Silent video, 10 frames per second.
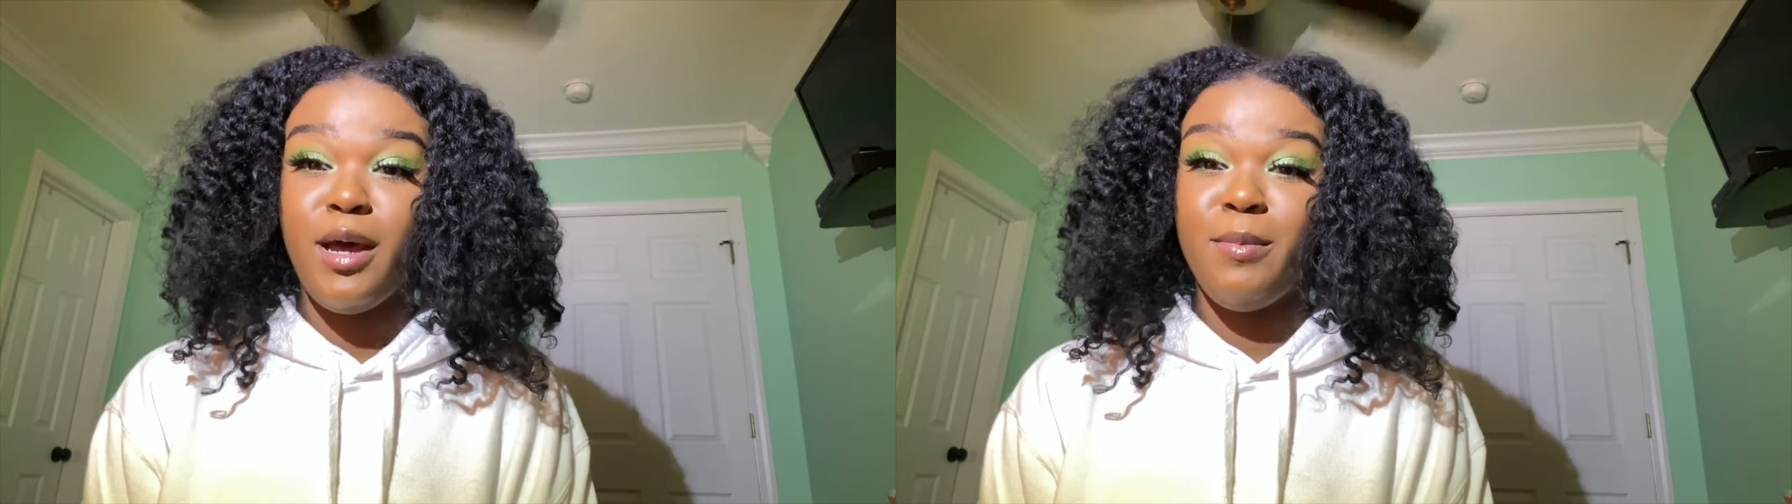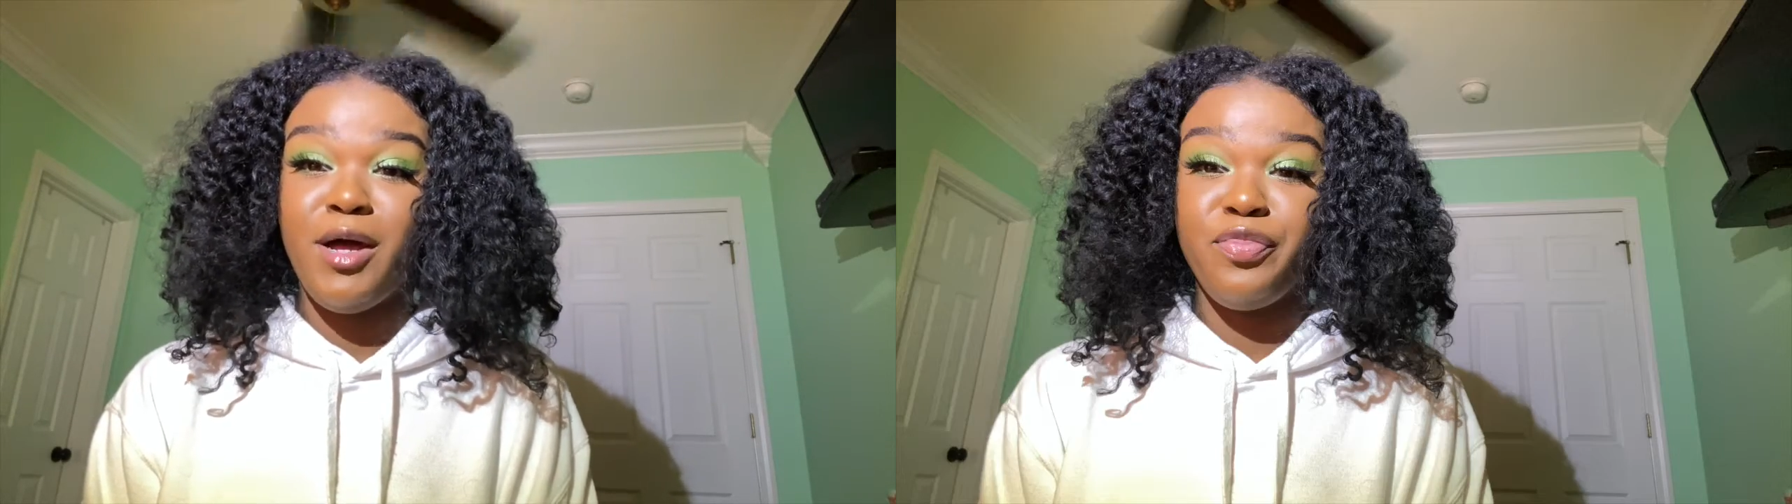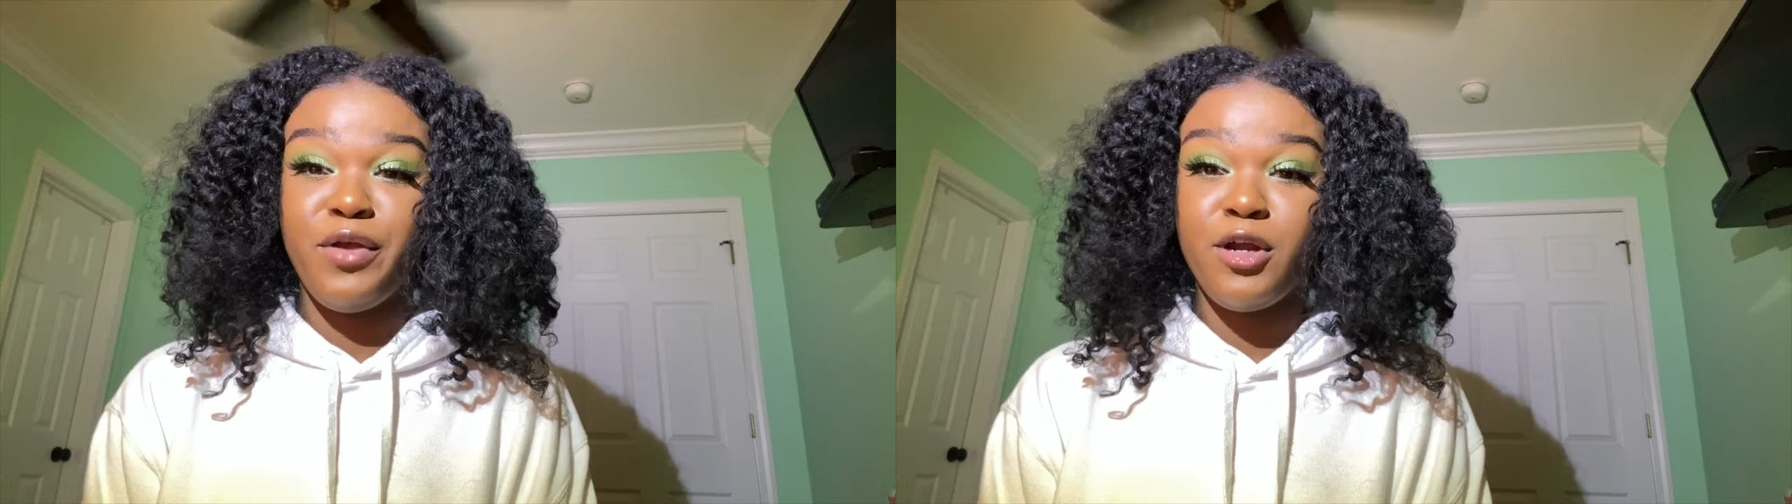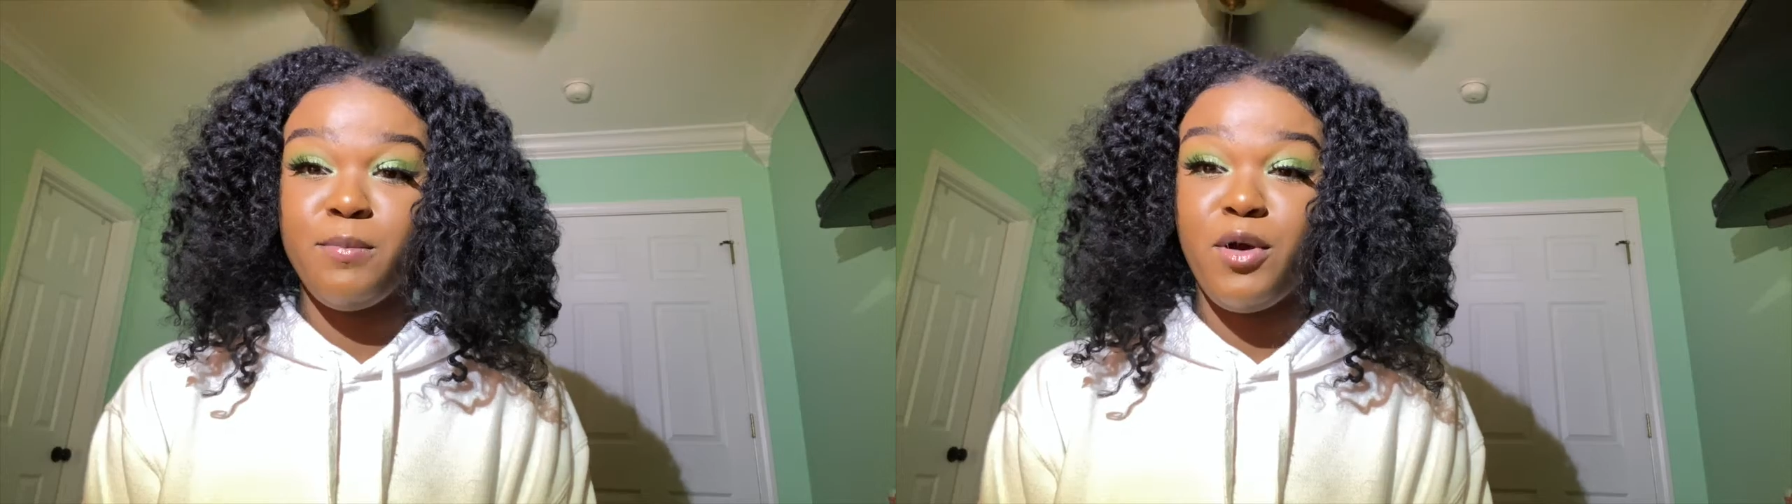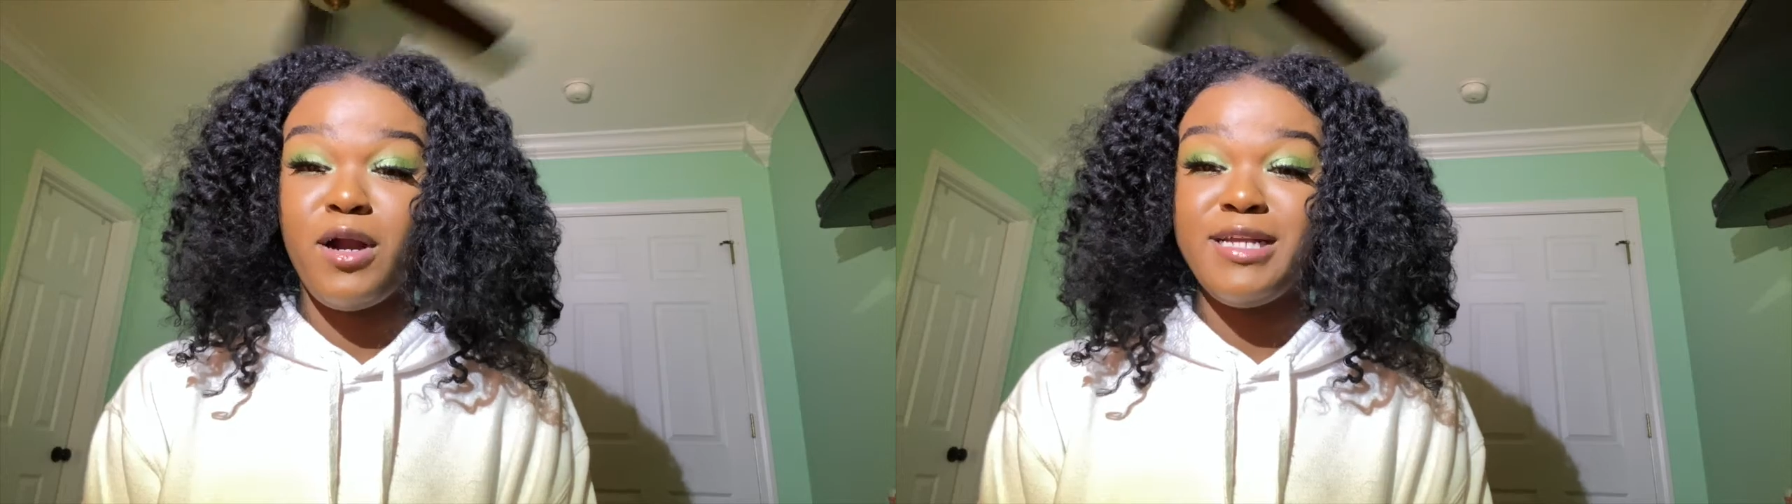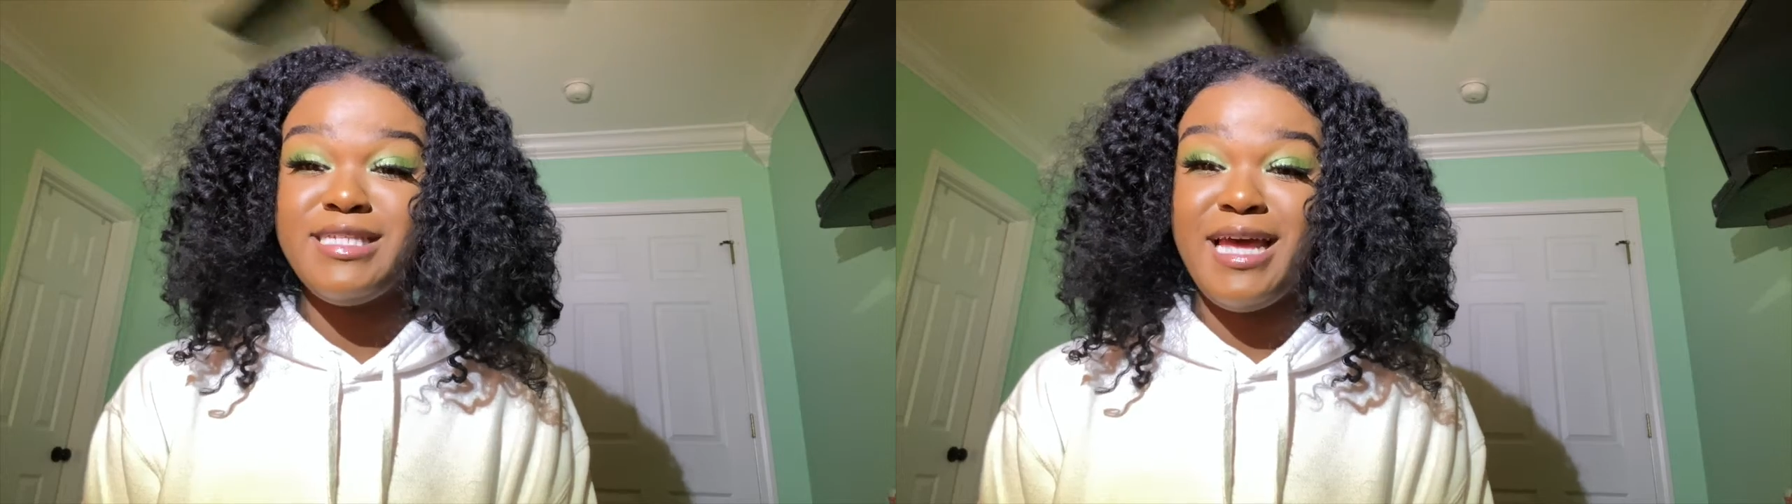about third parties